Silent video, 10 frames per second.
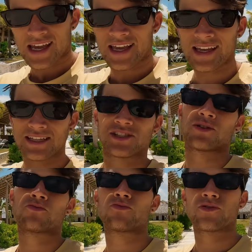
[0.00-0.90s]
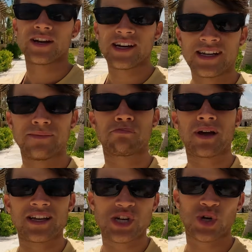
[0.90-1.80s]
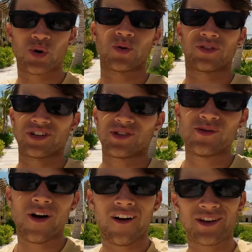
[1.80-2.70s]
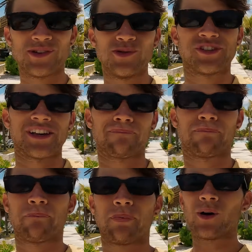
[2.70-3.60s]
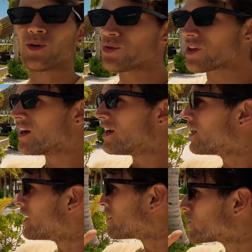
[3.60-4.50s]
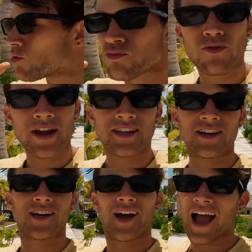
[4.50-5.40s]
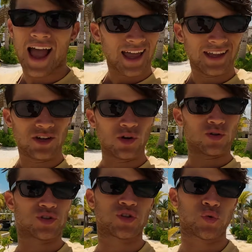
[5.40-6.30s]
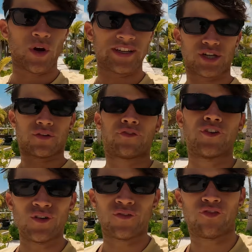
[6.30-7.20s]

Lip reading: it is to really make sure that you are using both your regular and your switch foot